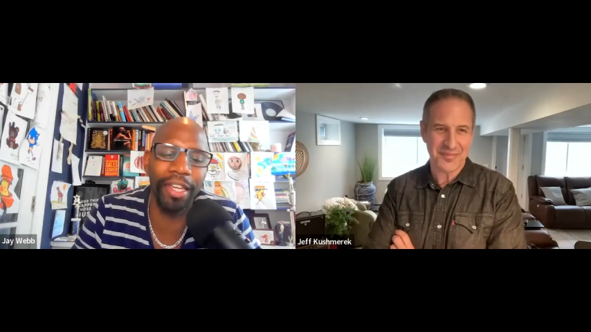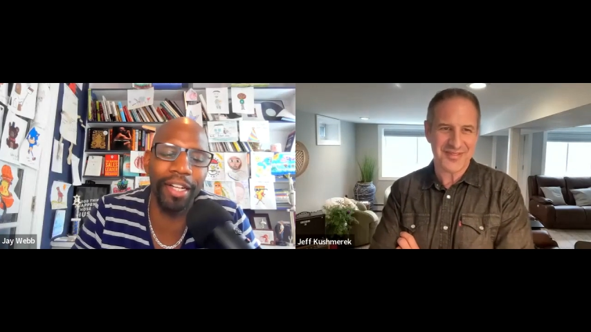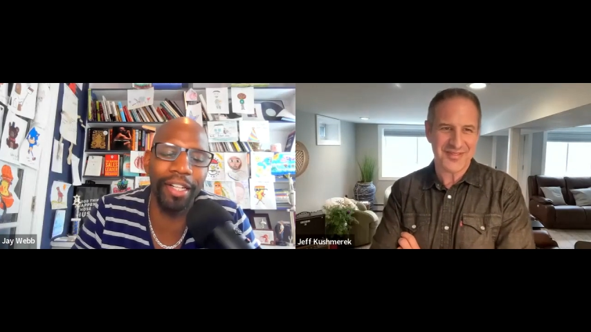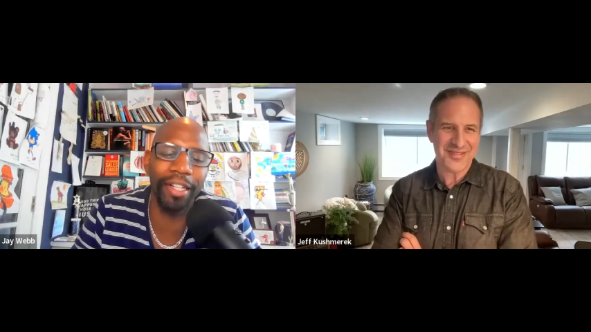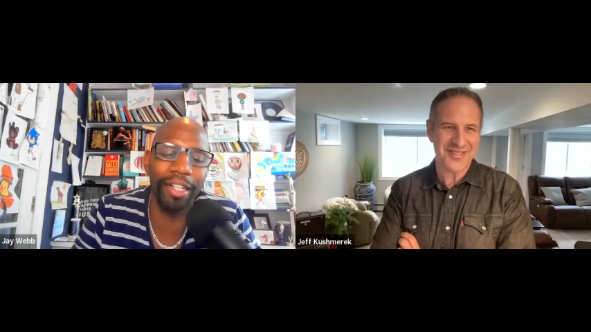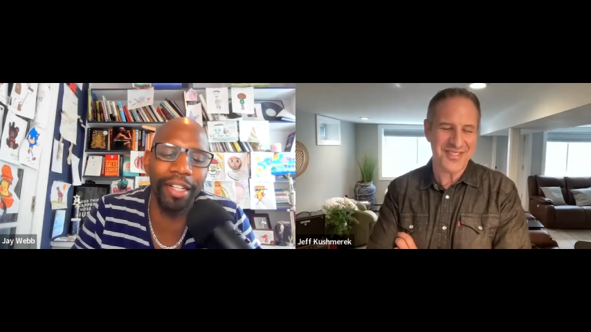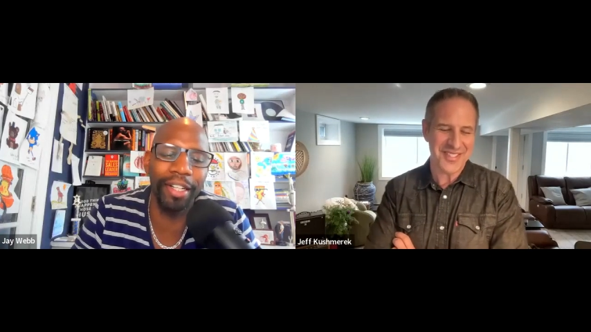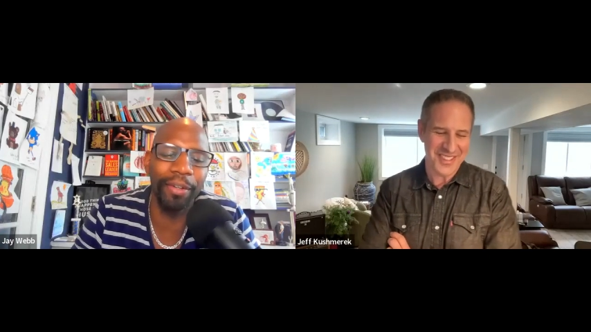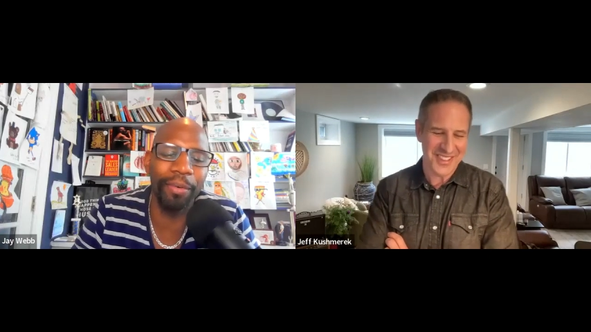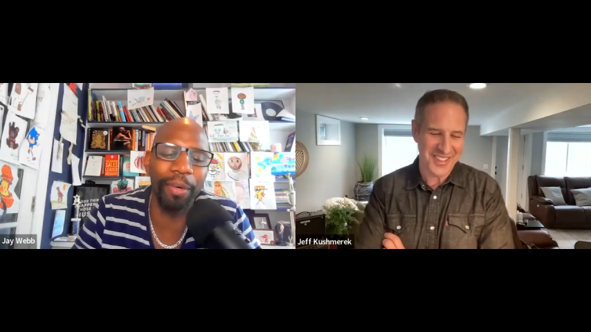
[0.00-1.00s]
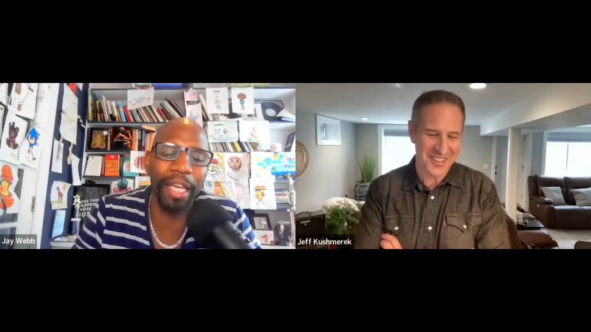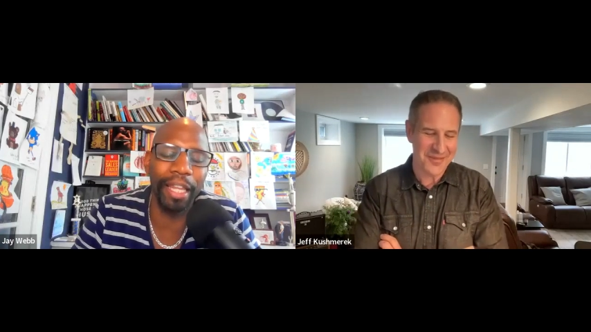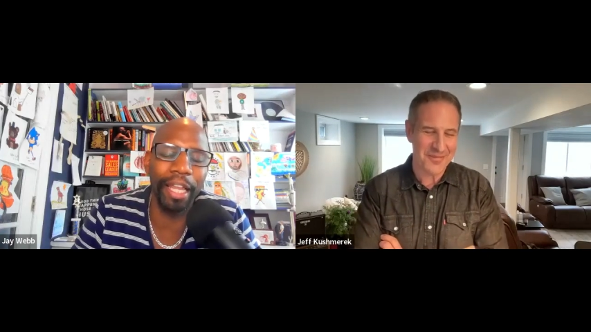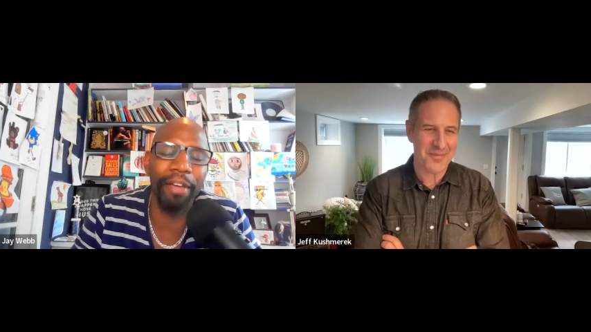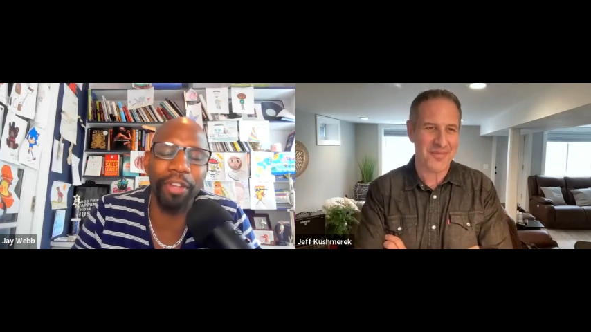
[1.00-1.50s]
Speaker 1: the uh, we
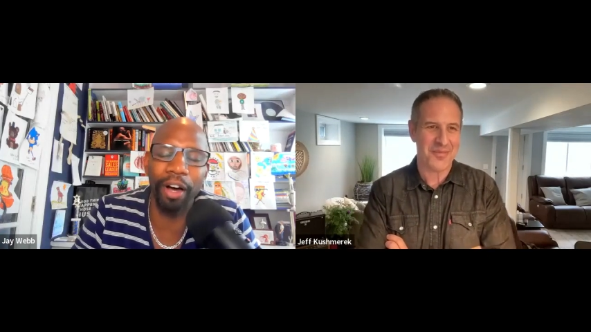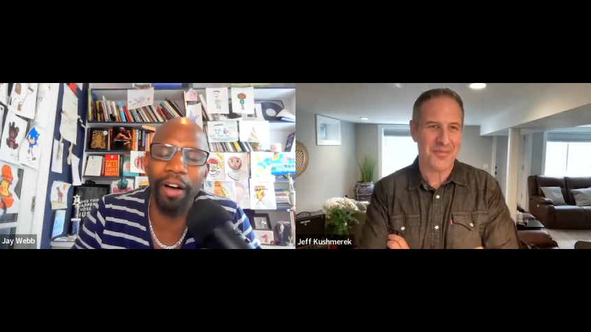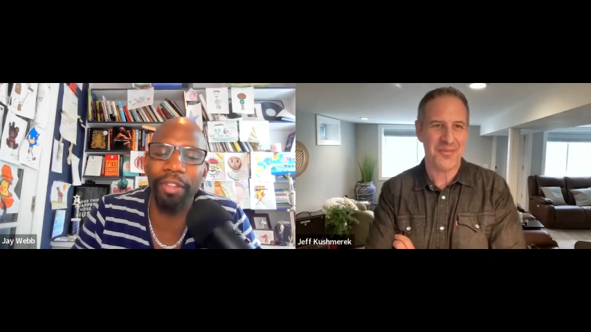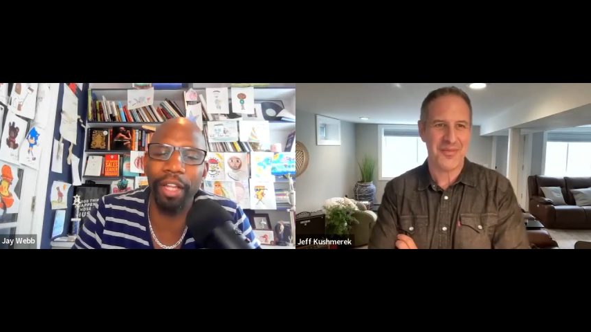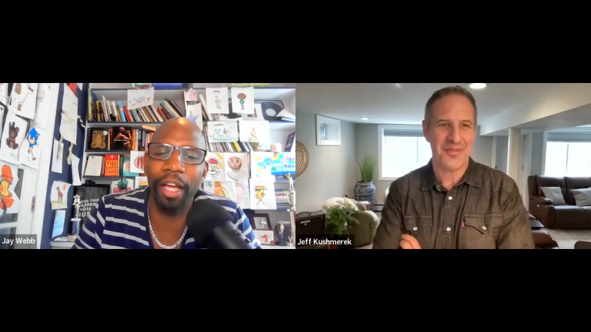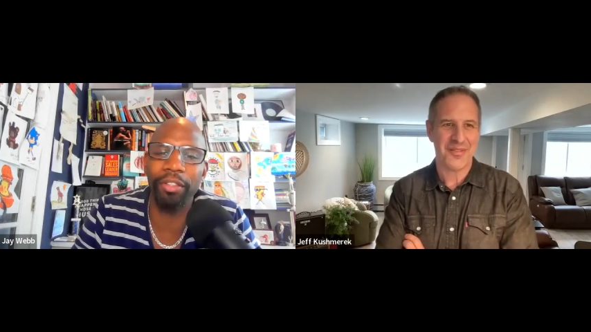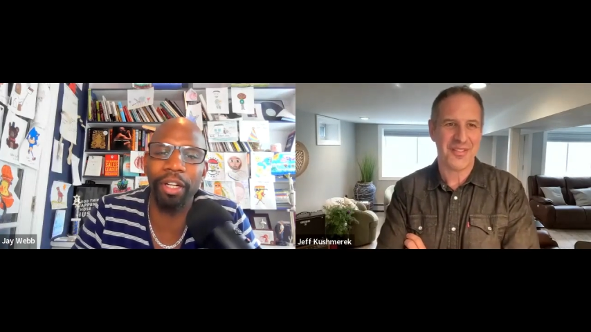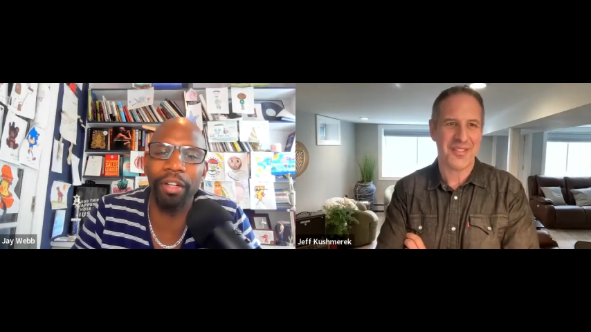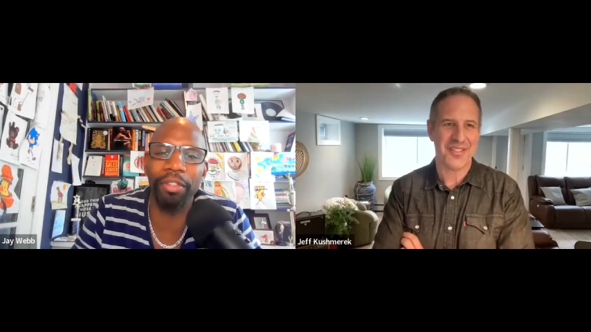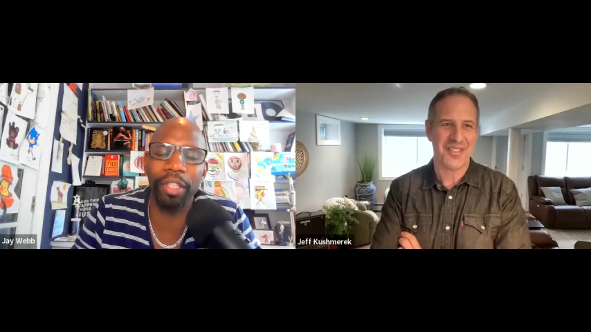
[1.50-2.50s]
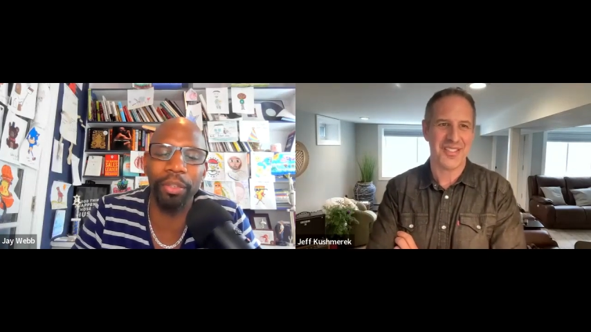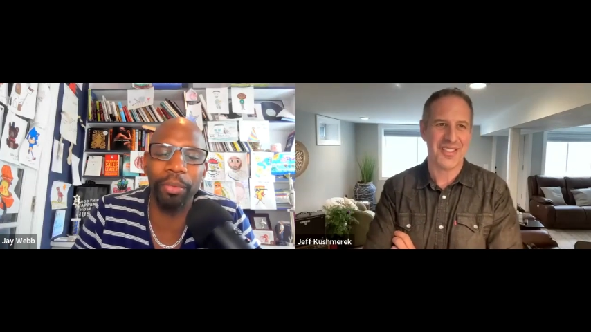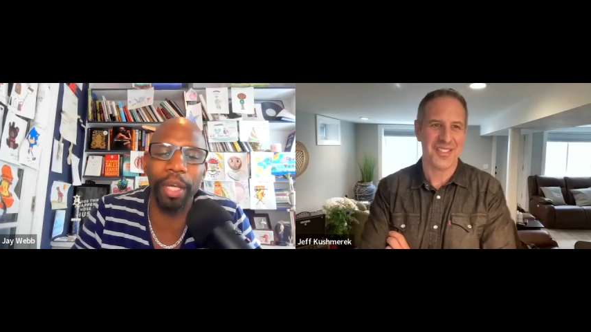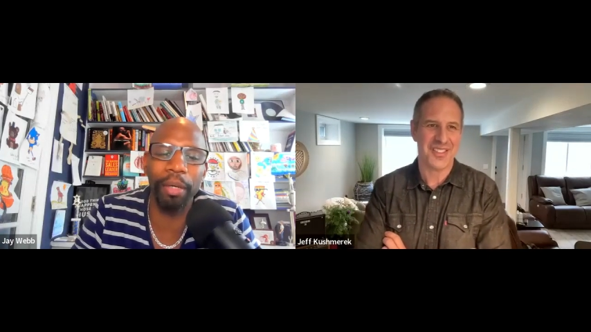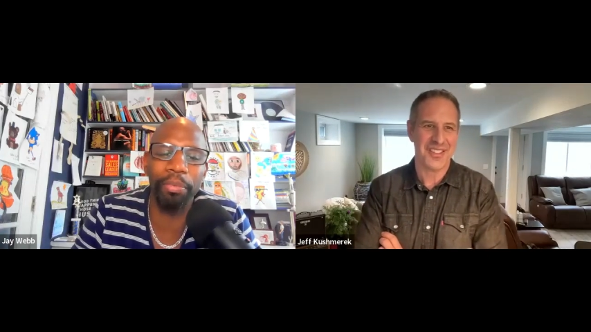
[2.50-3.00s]
left off the last
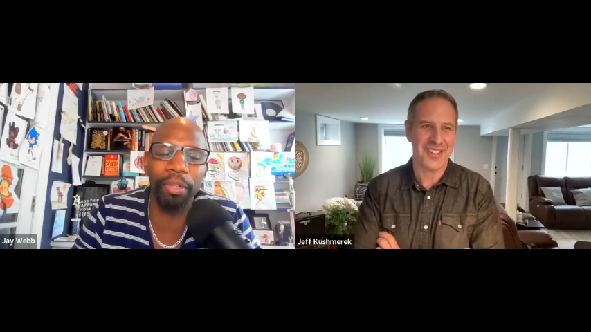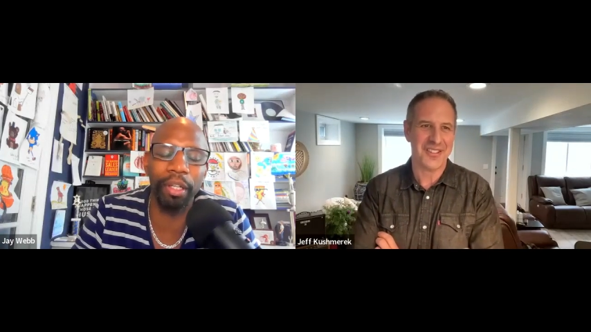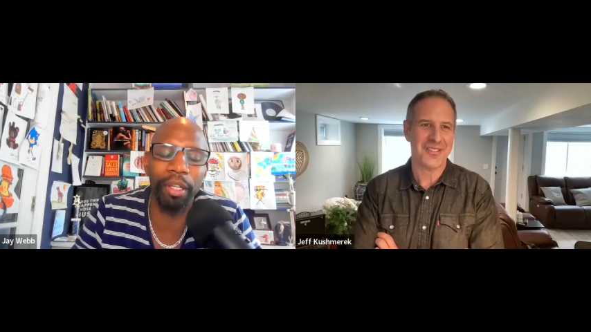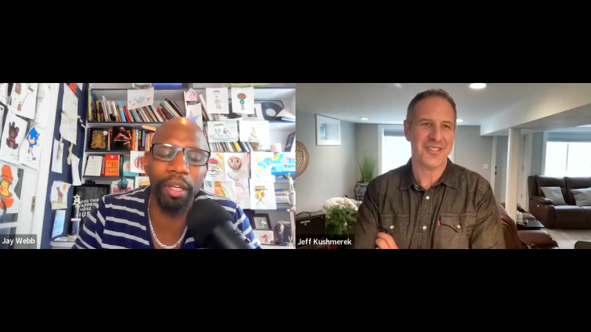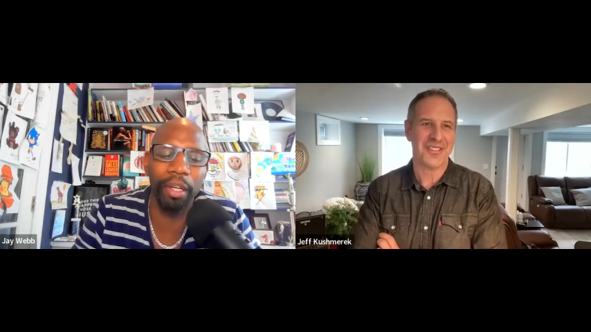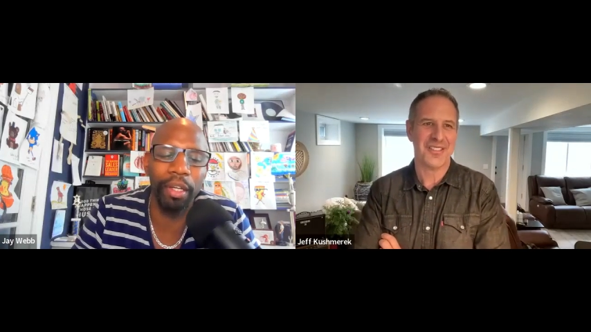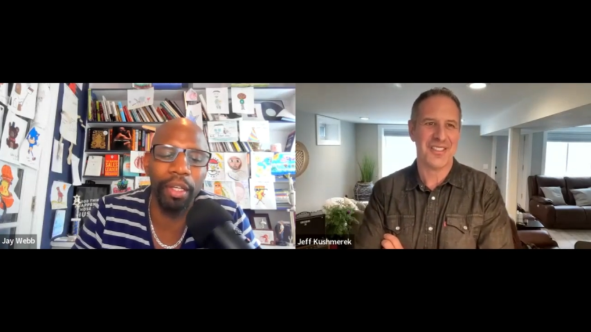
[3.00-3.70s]
conversation we had a pre